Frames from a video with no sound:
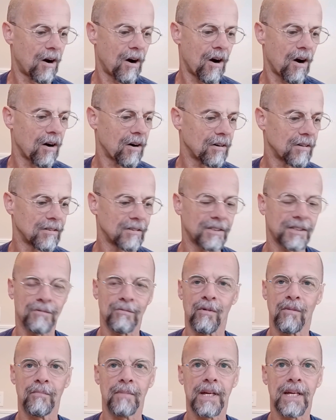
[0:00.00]
Ours
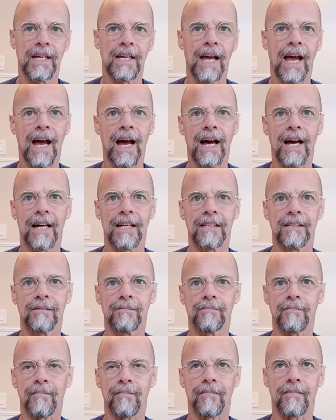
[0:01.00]
will be at
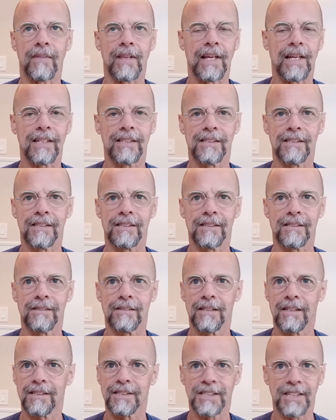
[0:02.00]

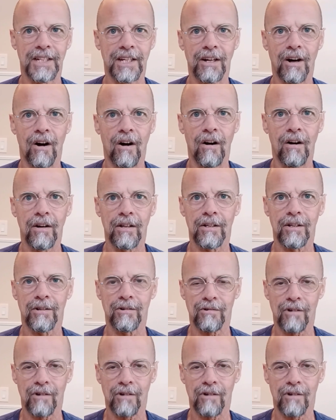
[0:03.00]
City Hall in